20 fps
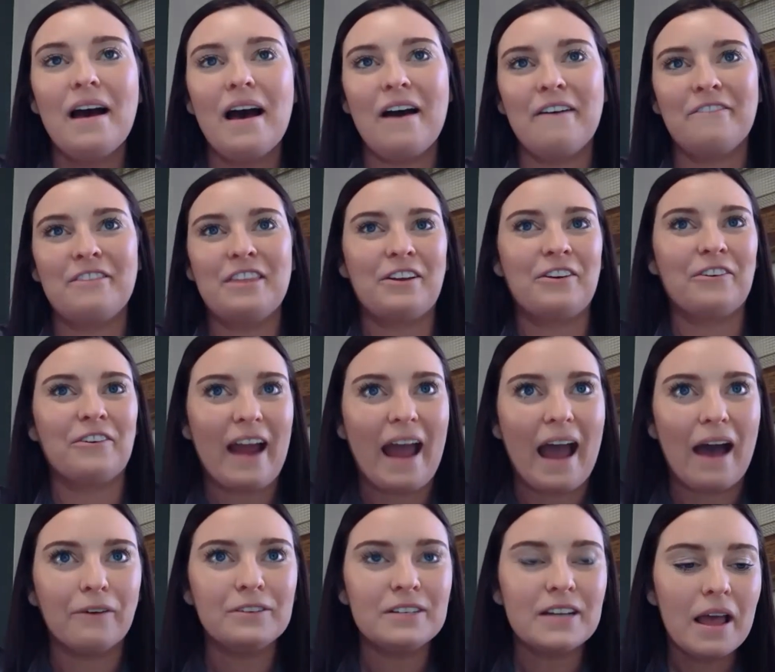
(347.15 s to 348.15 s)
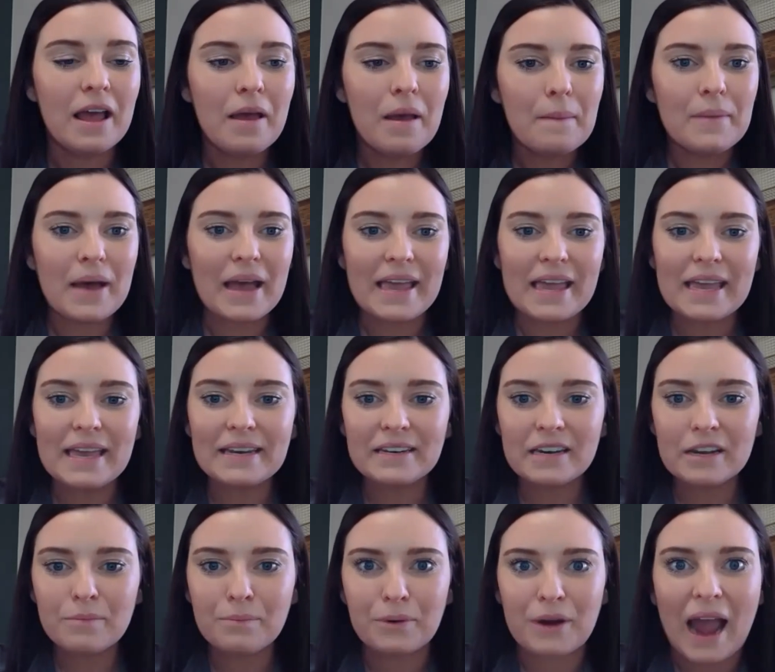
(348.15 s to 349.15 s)
of the ground. But in
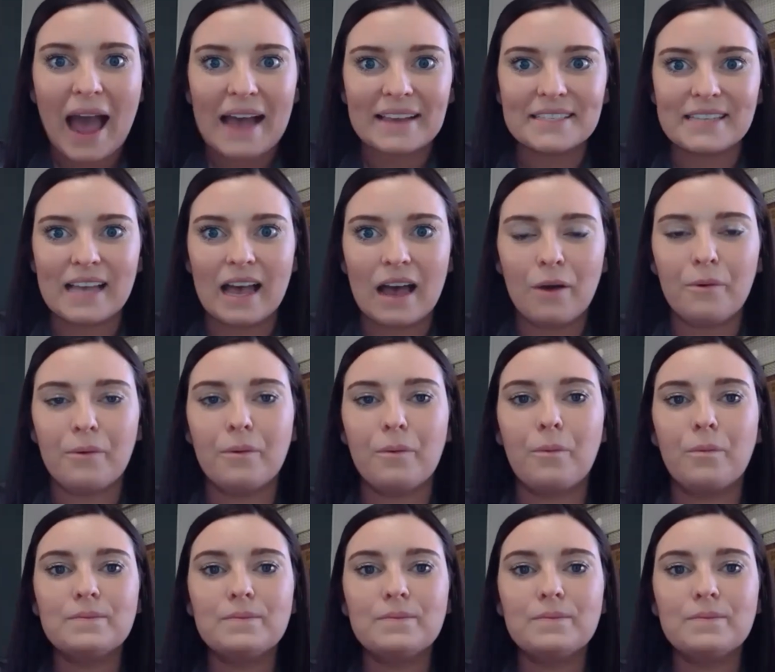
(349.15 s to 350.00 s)
Nebraska,